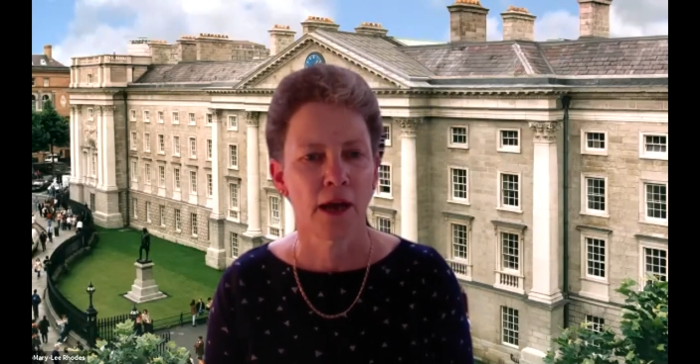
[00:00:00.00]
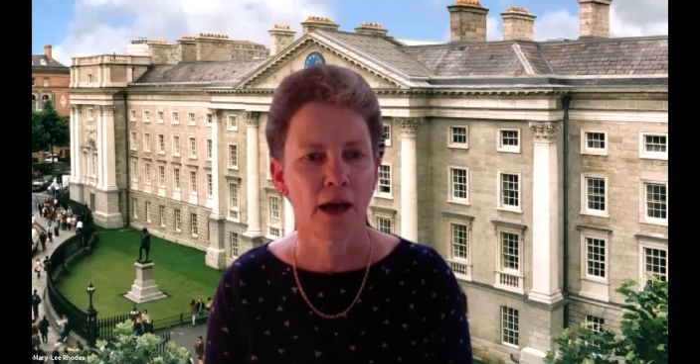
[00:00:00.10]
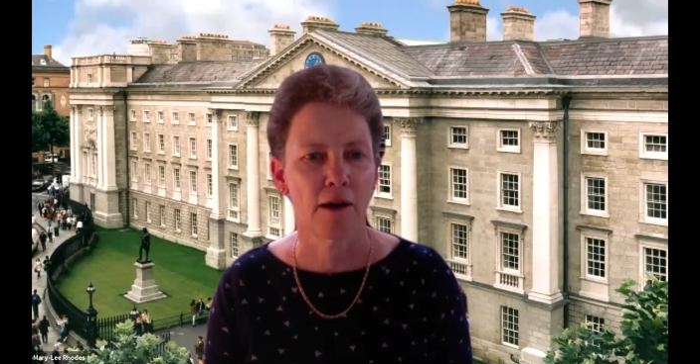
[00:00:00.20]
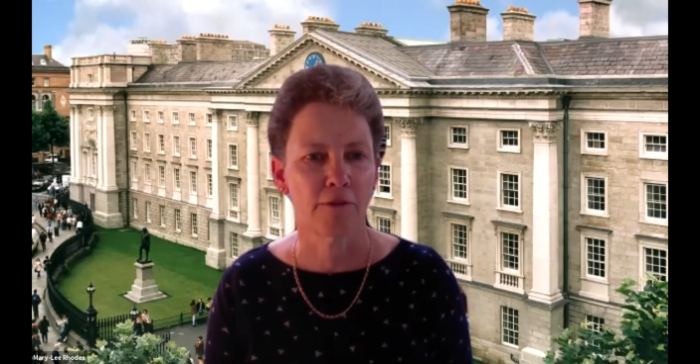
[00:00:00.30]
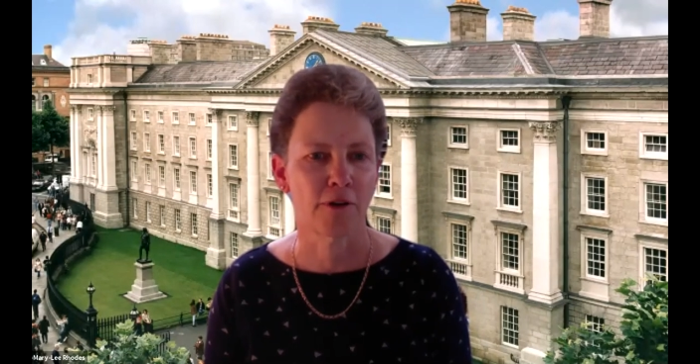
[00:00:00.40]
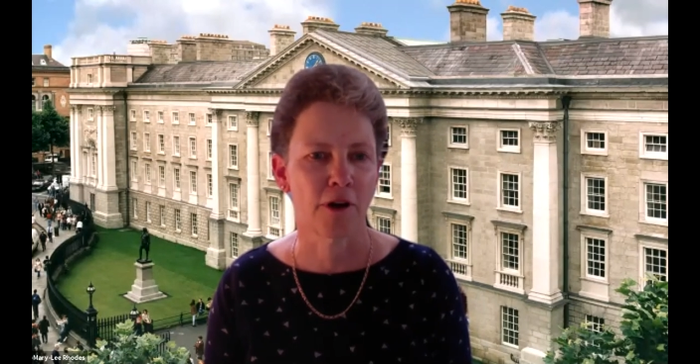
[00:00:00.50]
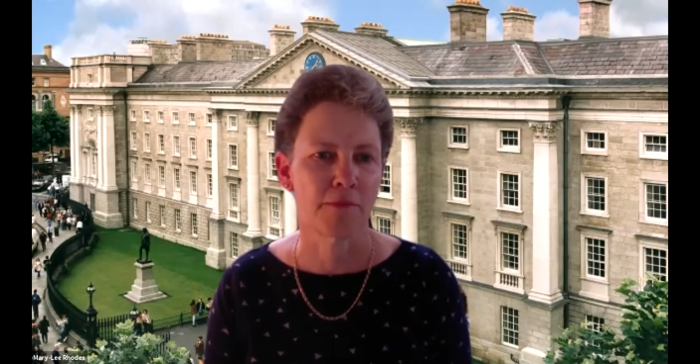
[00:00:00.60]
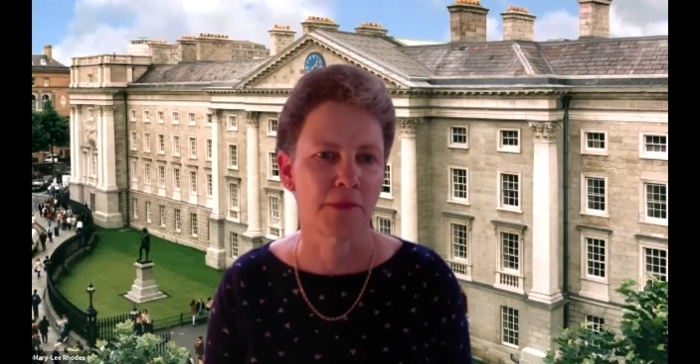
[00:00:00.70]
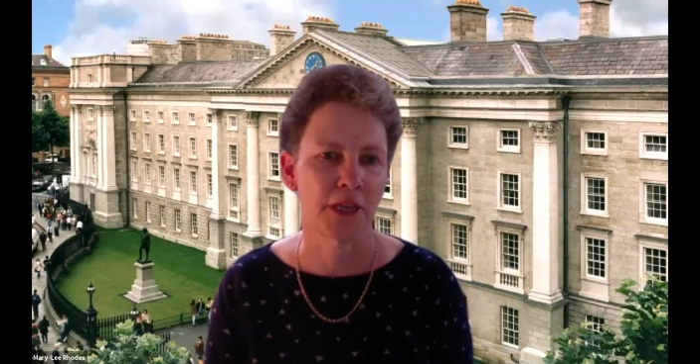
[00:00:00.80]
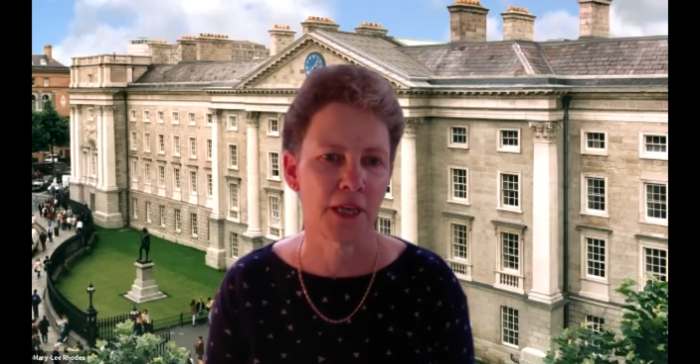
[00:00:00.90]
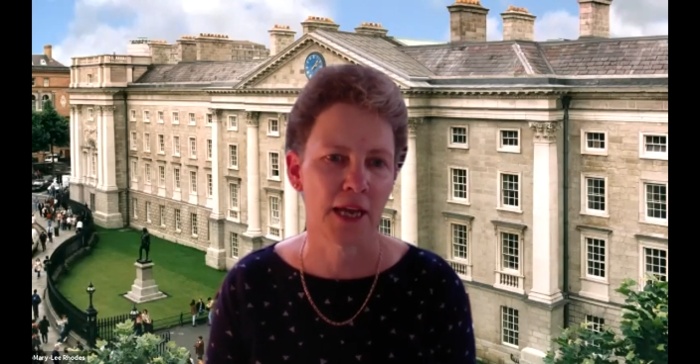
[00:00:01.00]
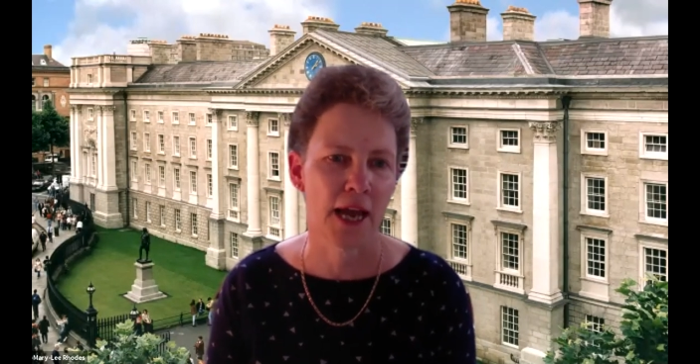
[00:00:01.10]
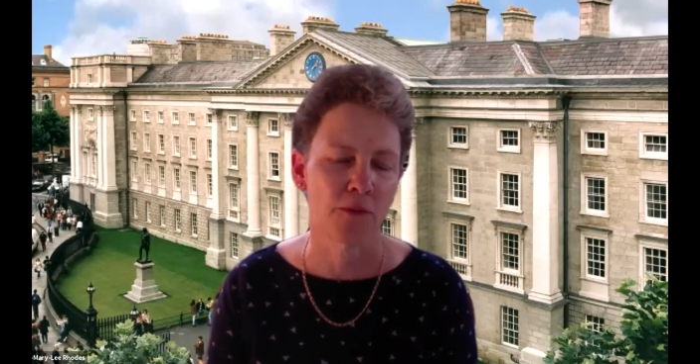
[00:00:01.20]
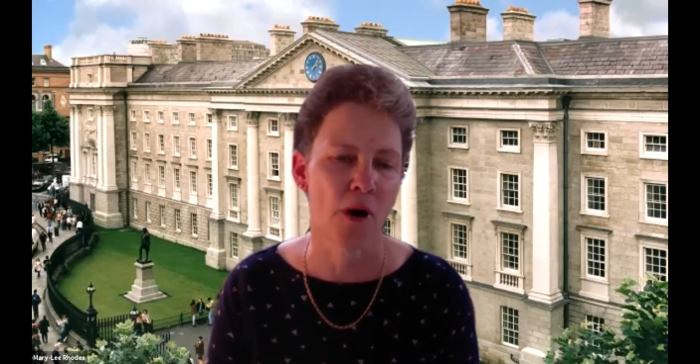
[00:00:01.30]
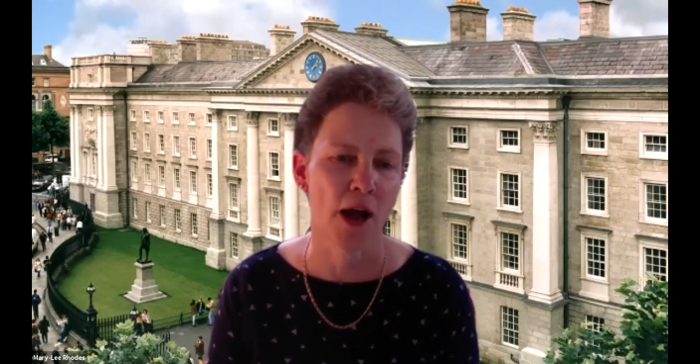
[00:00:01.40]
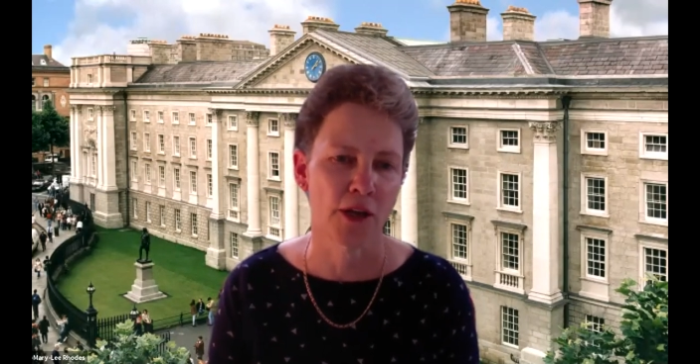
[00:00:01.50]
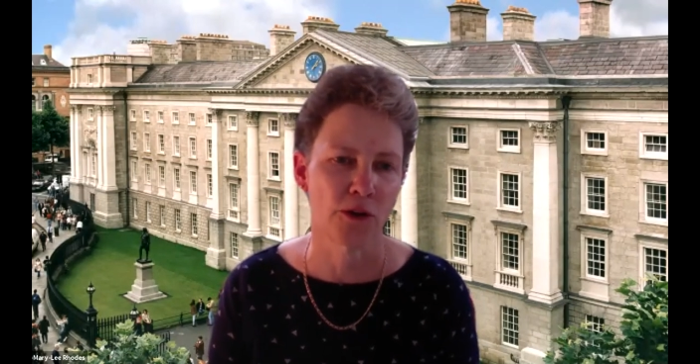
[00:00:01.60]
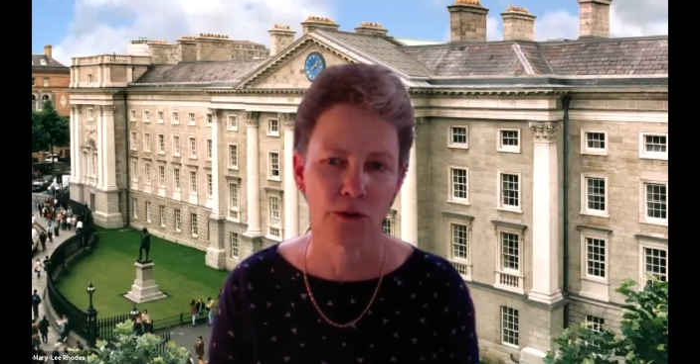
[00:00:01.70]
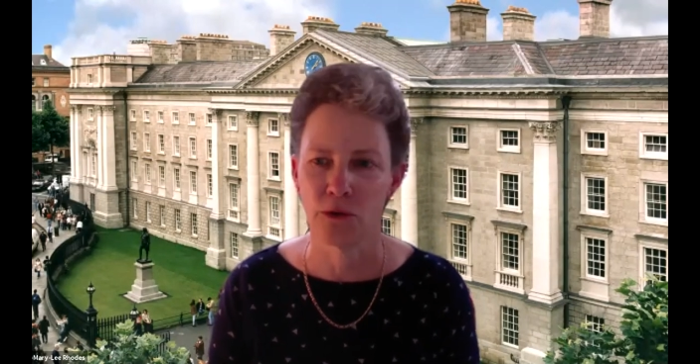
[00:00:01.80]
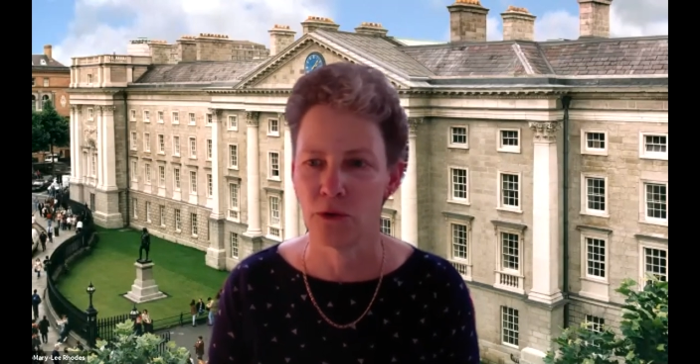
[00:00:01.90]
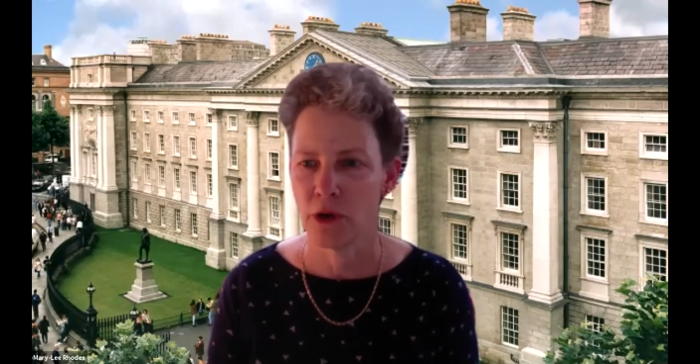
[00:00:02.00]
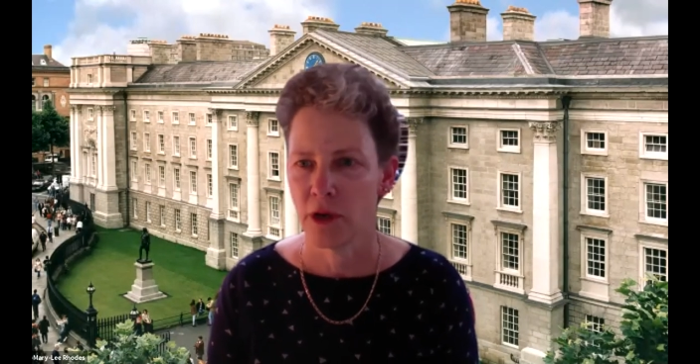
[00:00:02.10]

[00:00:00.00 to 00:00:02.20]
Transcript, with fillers: uh, from the N Y U